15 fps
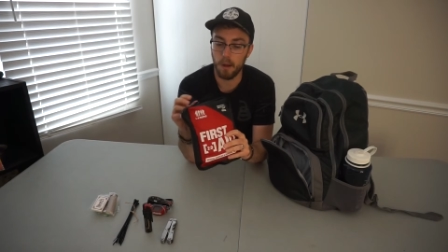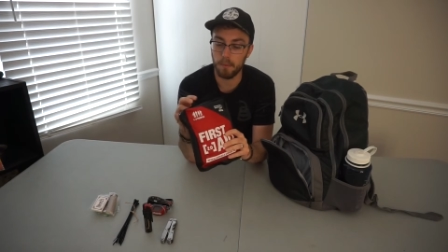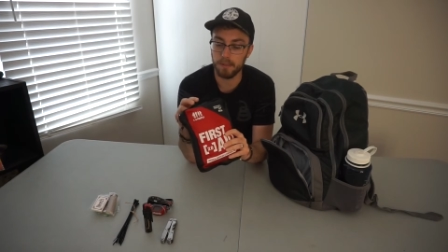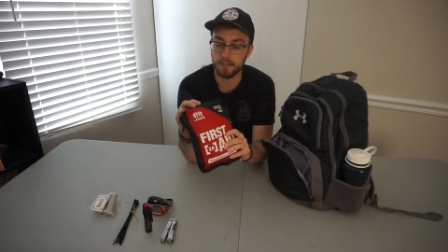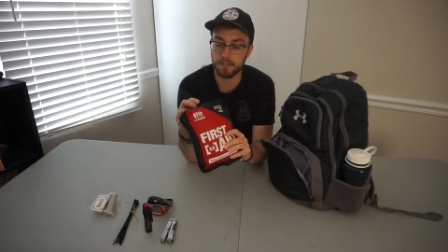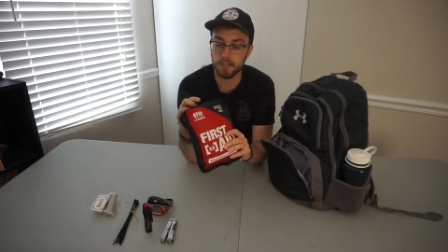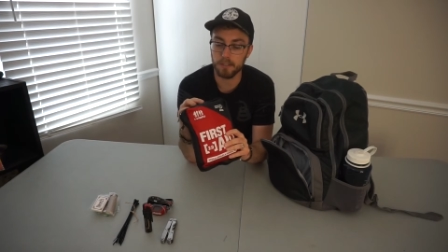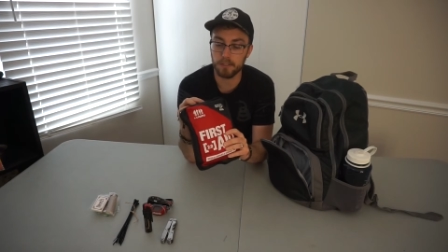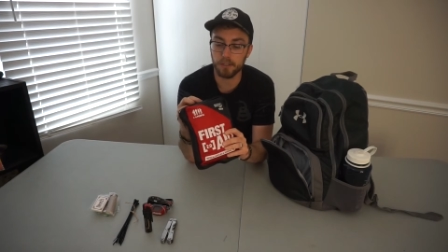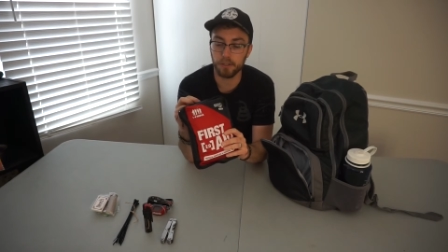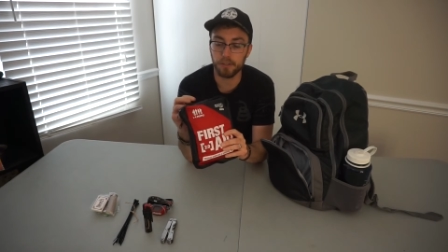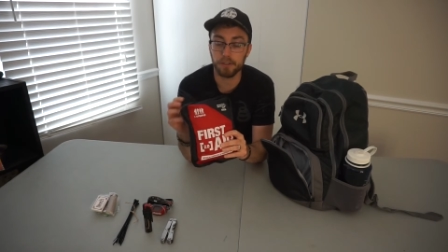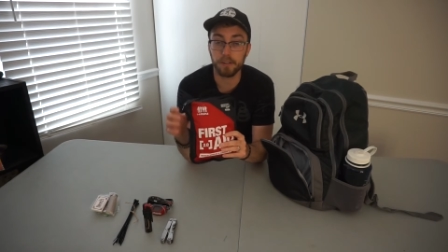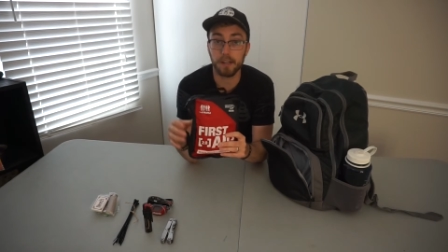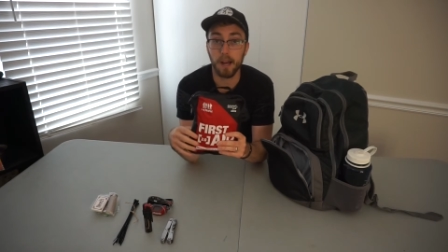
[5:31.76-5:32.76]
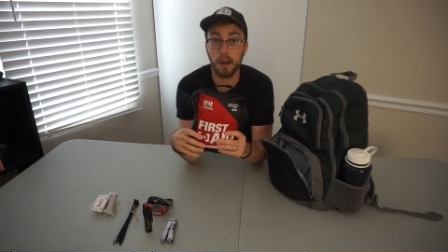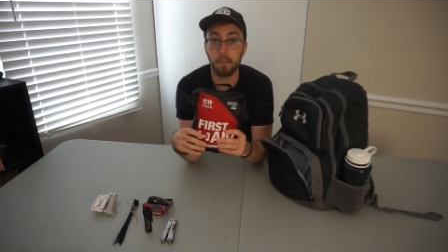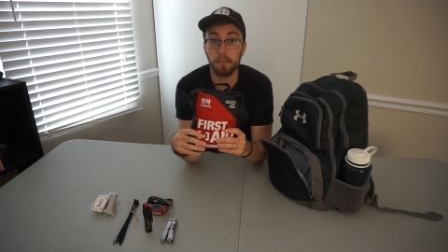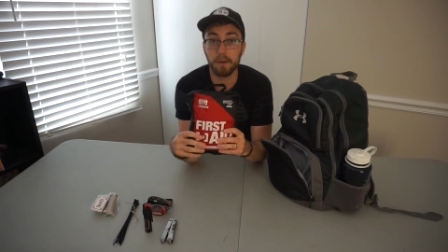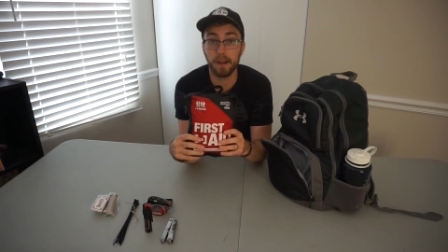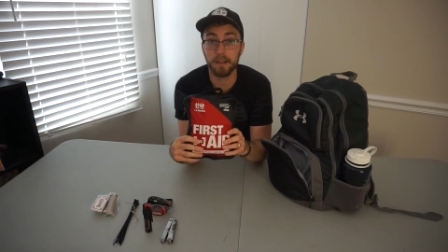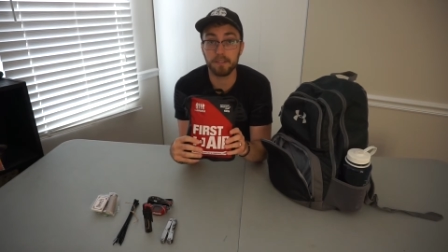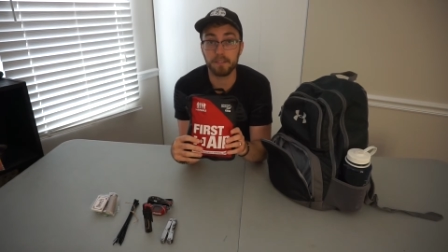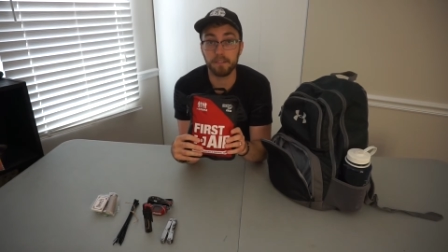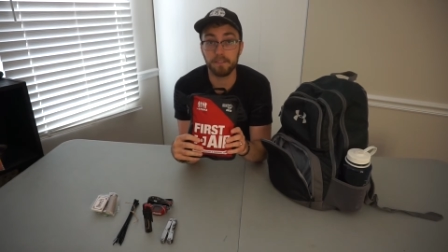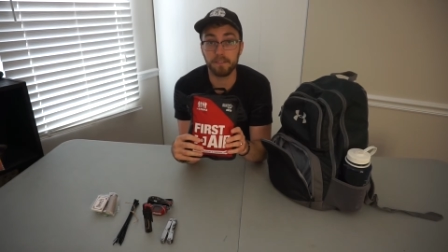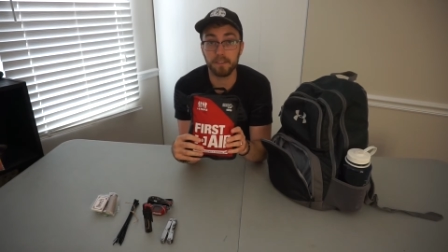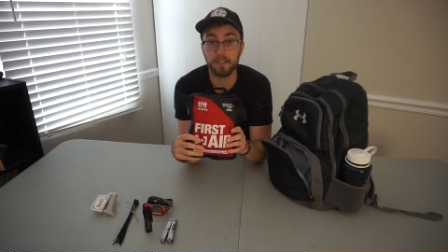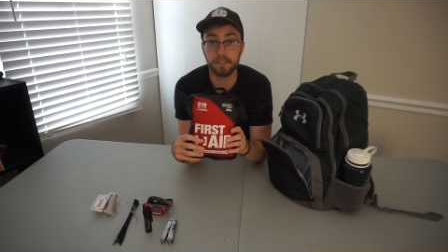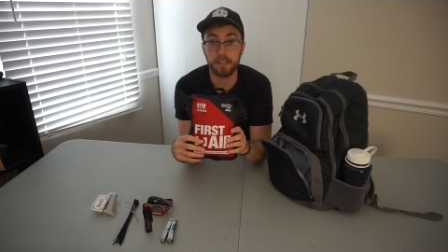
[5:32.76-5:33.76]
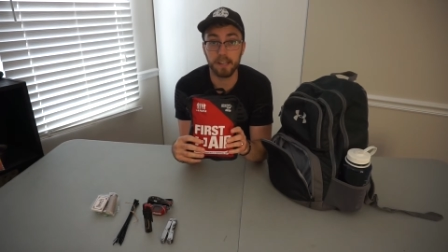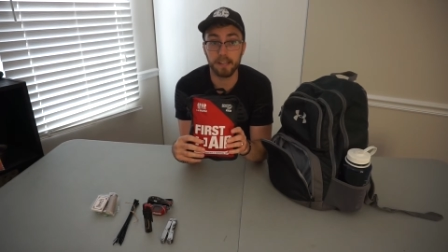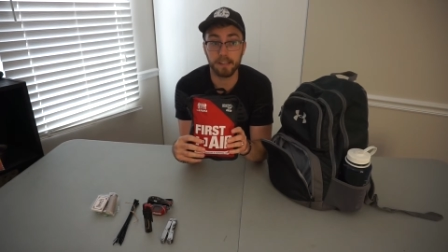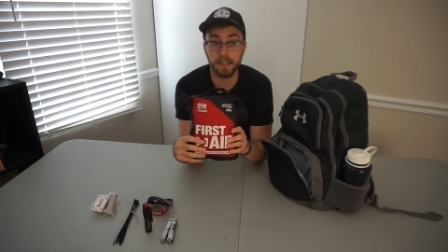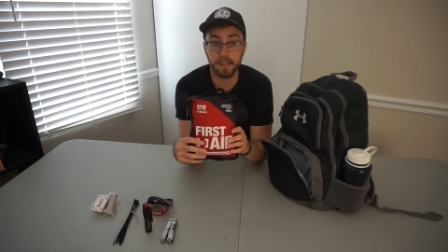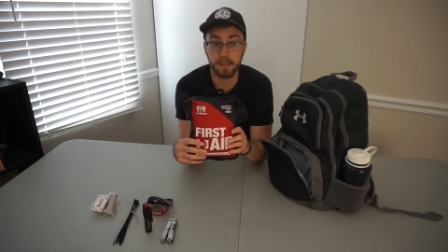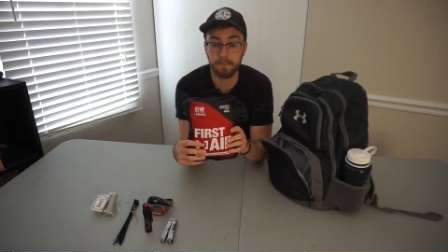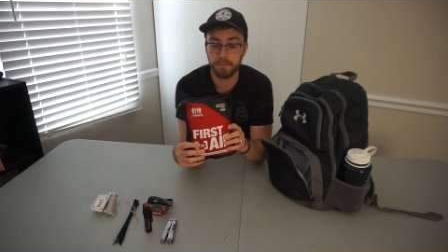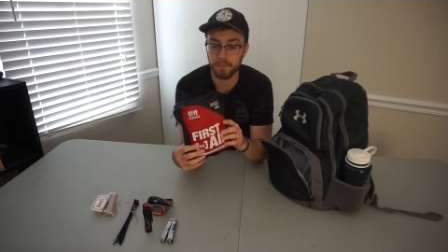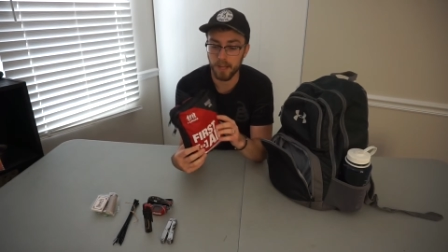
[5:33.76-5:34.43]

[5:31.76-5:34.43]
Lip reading: It's such a good comprehensive first aid kit.